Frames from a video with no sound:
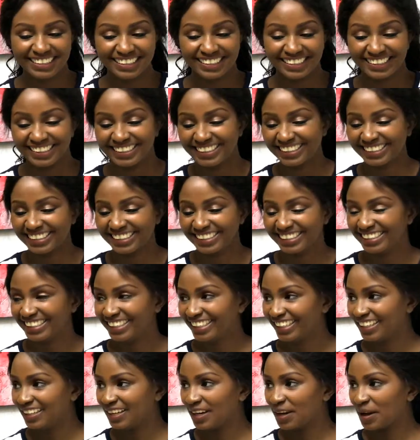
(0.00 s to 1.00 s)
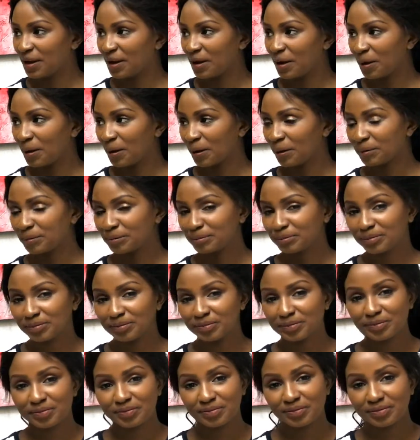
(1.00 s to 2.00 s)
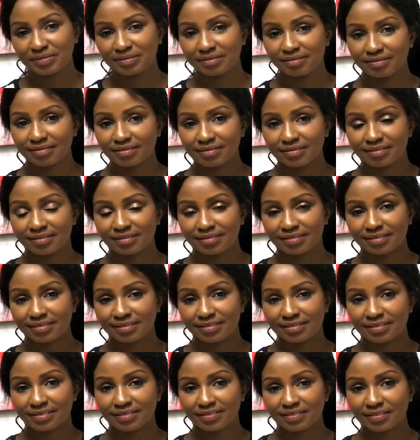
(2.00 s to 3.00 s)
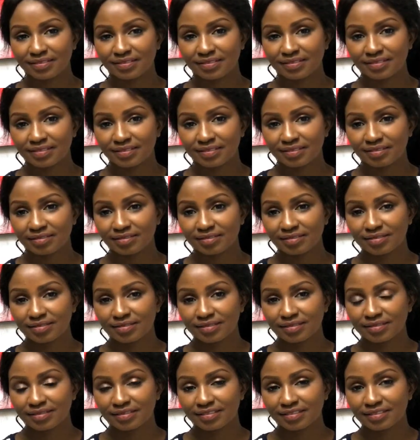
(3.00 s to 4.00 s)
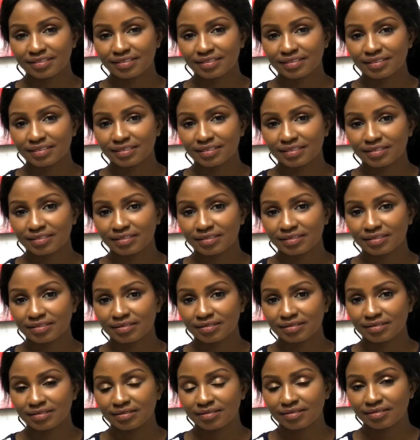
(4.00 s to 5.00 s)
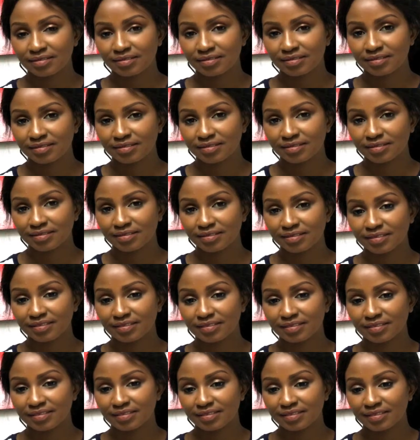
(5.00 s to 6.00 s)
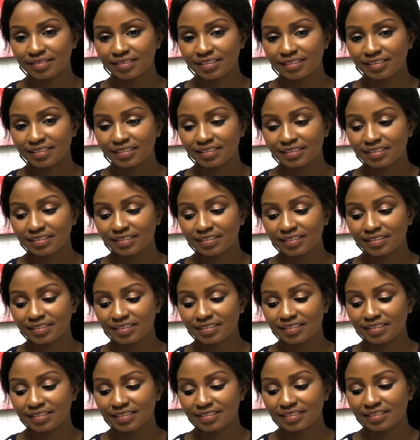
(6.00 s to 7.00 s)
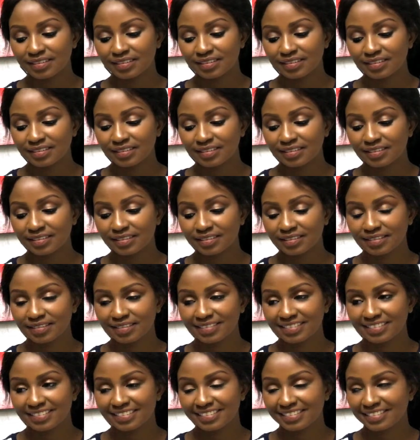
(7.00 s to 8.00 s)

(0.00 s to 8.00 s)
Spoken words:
(not speaking)